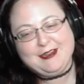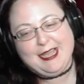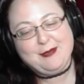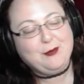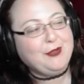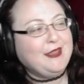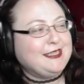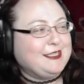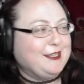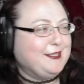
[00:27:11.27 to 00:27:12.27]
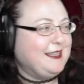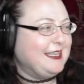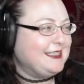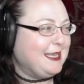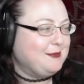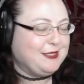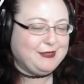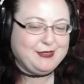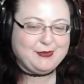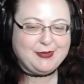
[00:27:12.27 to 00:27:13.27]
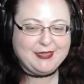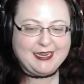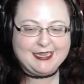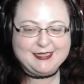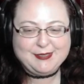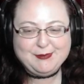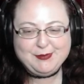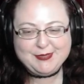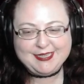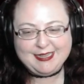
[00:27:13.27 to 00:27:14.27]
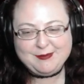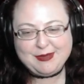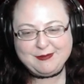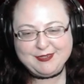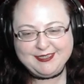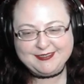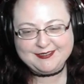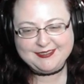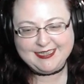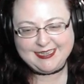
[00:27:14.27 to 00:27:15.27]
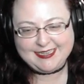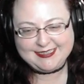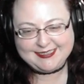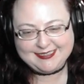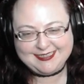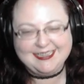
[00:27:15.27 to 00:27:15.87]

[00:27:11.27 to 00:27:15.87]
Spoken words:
Okay, well that's good. That's absolutely the one that I assumed was Cloud Memory. Yes.